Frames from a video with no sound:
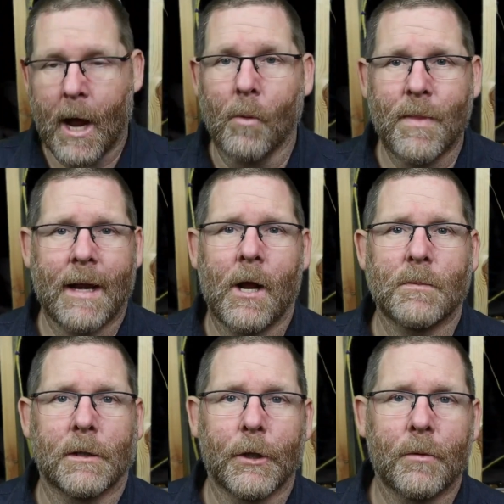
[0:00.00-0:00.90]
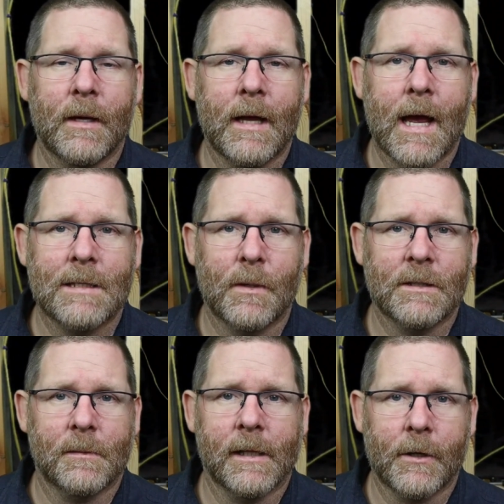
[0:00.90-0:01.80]
I hope that helped a little bit, guys, bring
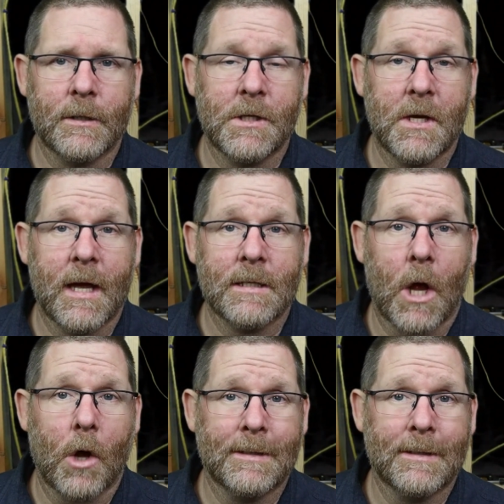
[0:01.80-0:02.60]
some clarity to you guys.